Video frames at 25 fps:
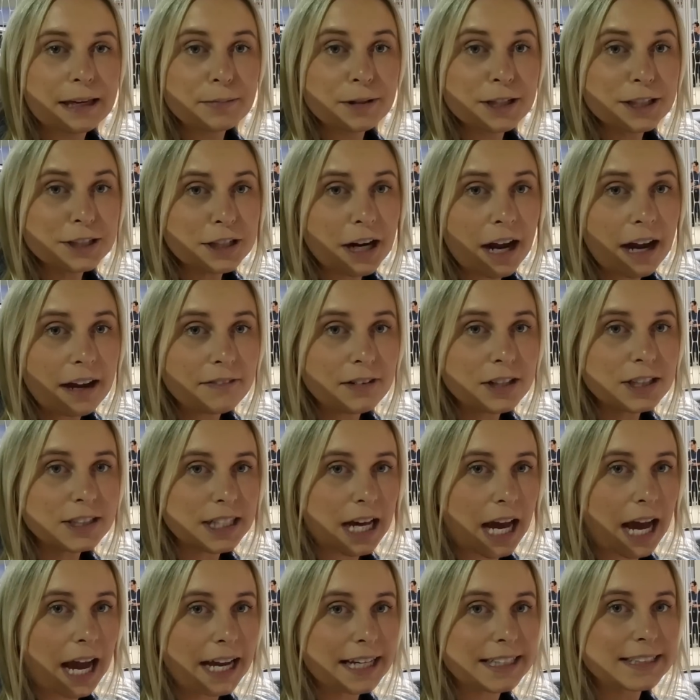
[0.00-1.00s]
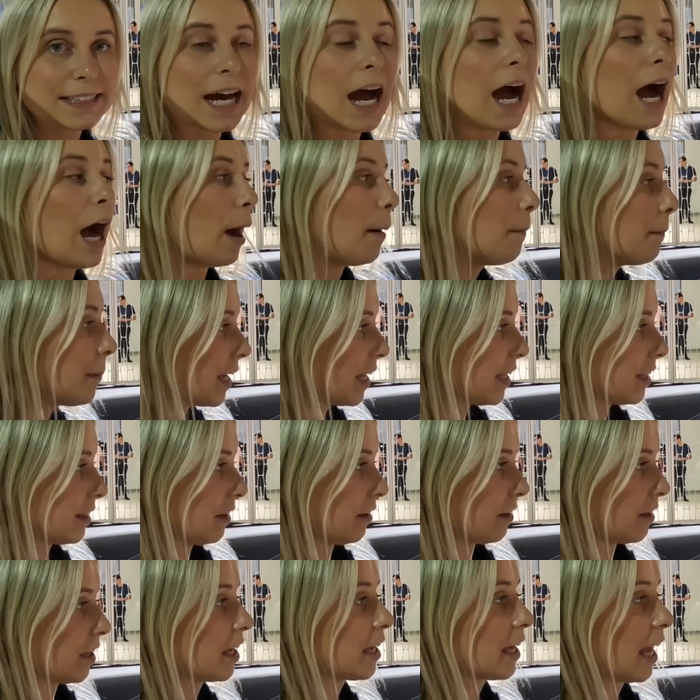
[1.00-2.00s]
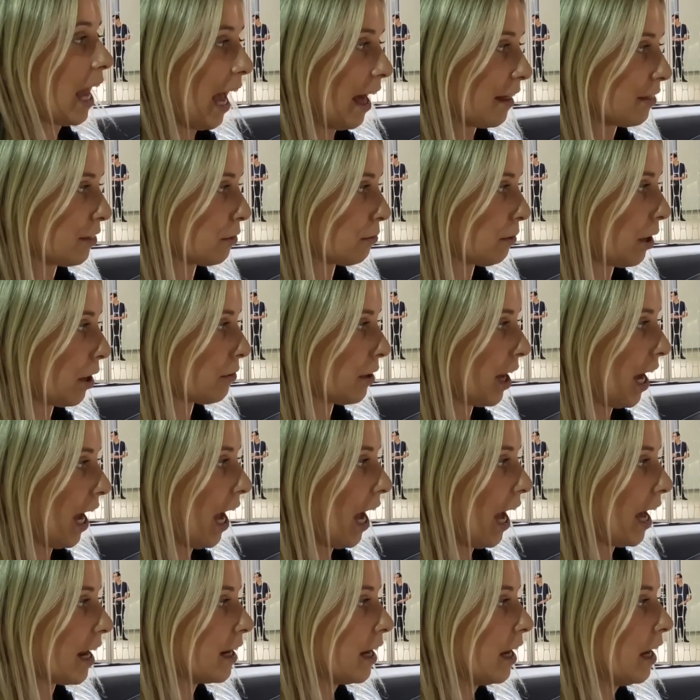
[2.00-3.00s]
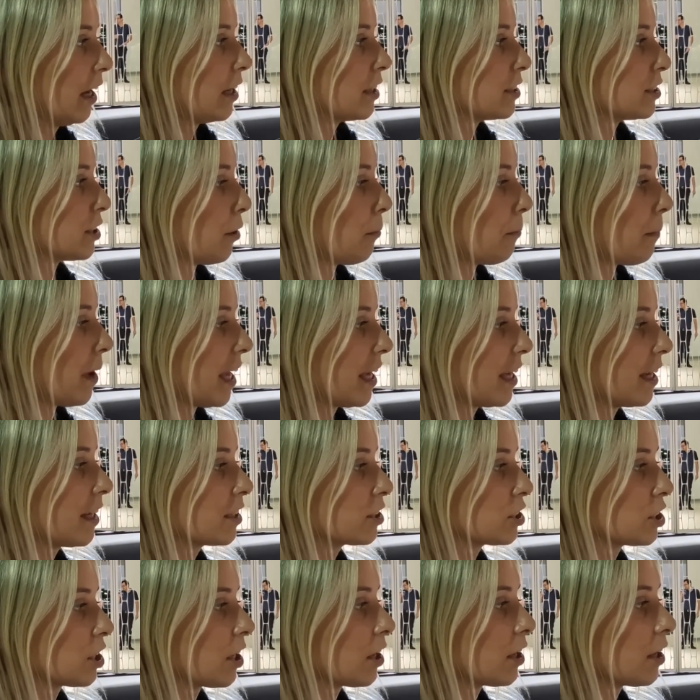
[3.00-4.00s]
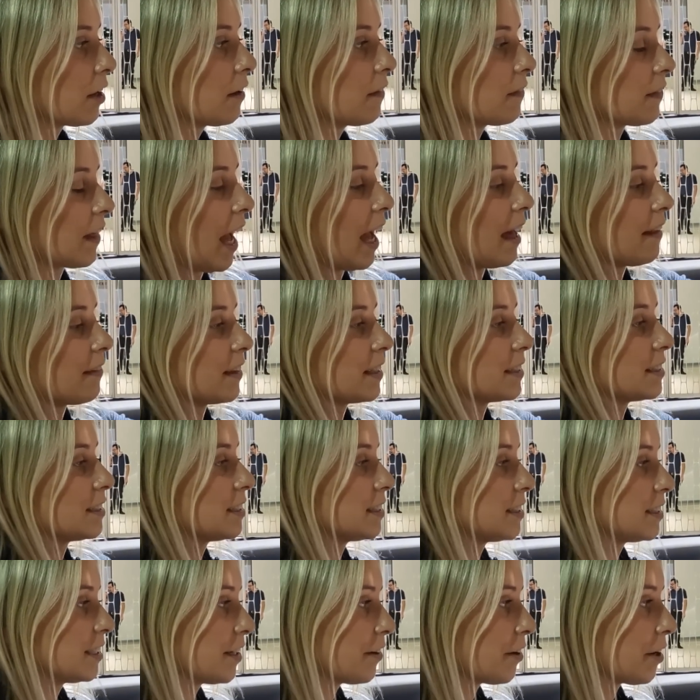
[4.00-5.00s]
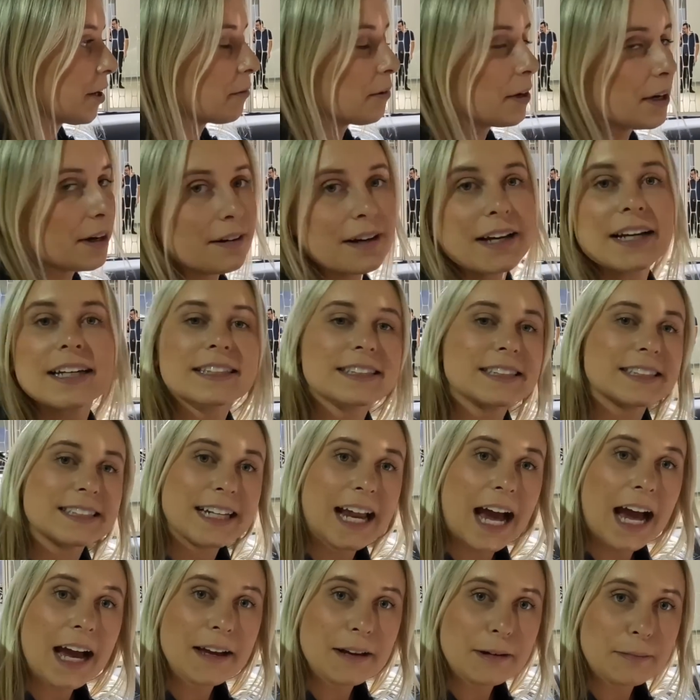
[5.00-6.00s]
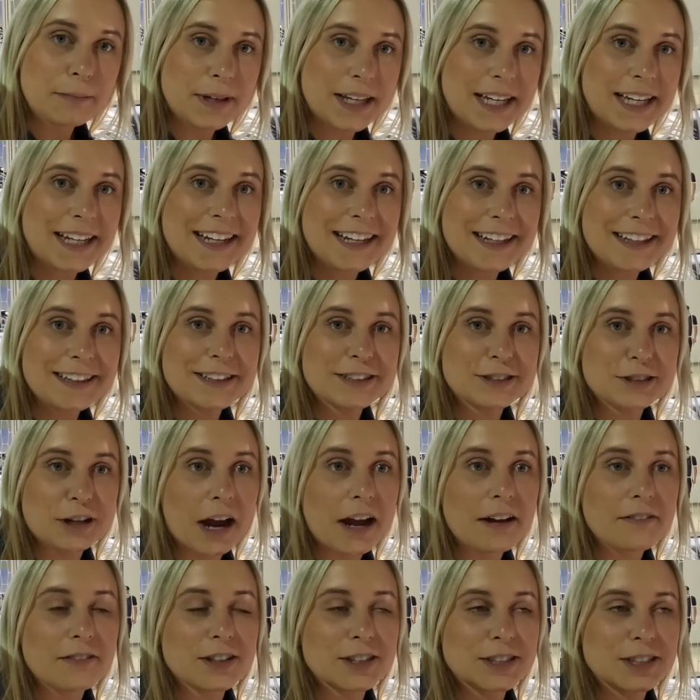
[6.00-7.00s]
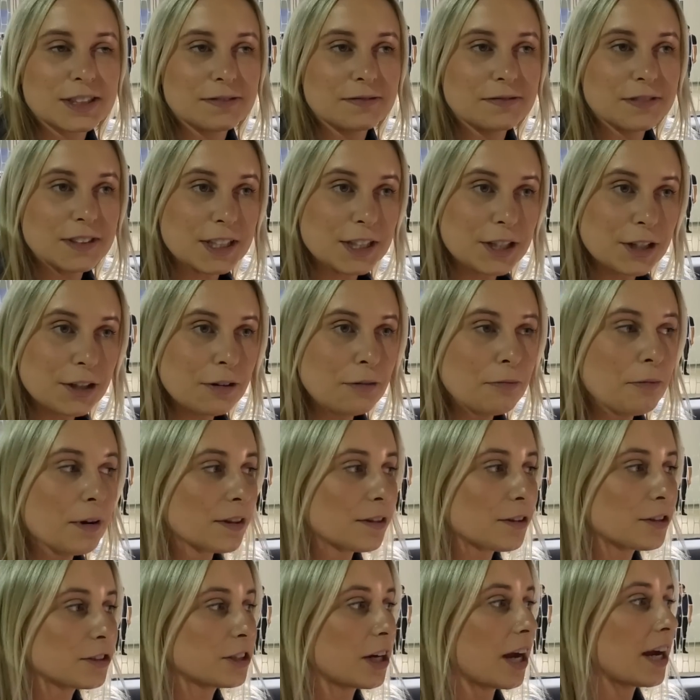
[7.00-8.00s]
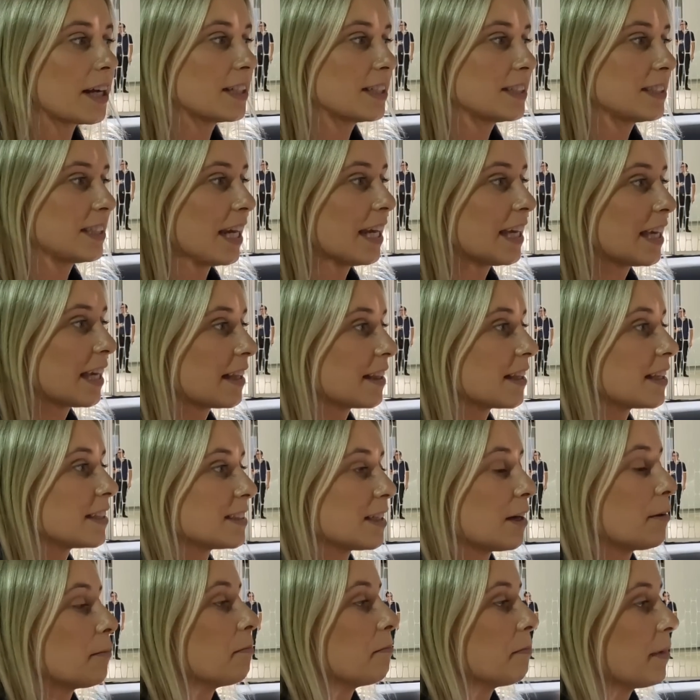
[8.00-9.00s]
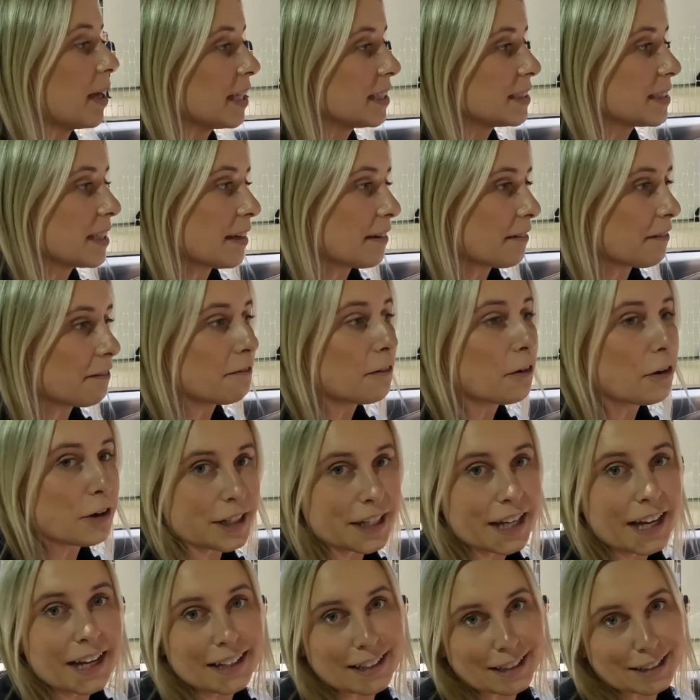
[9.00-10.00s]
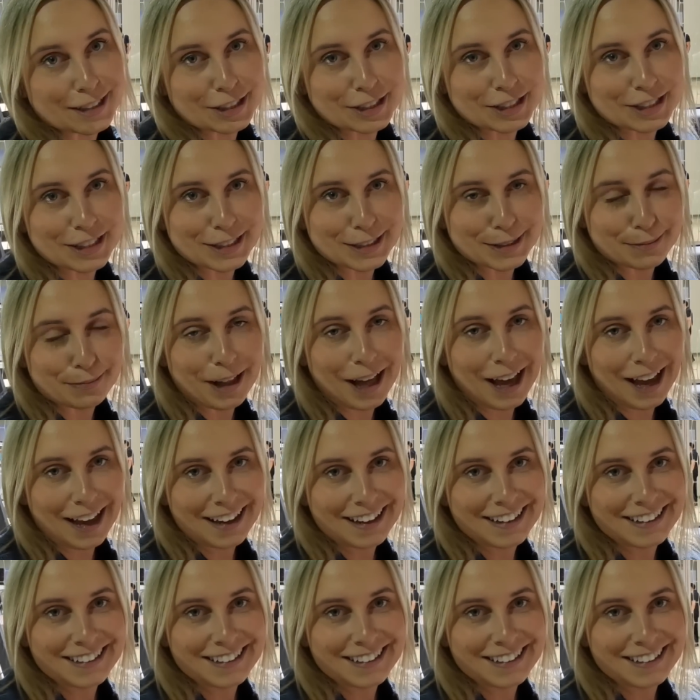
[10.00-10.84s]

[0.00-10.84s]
the driver's eyes up and looking at the road ahead. So making sure that this steering wheel is not impeding the driver's view when they're trying to take in this amazing 48-inch display.